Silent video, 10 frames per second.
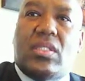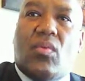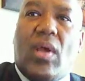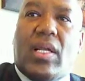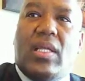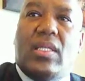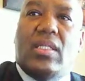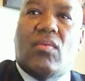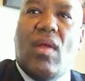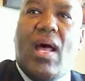directly
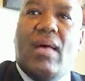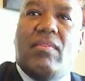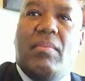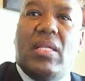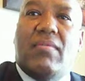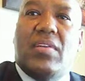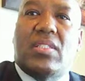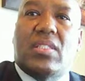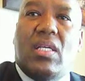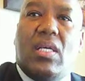derive the
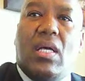benefits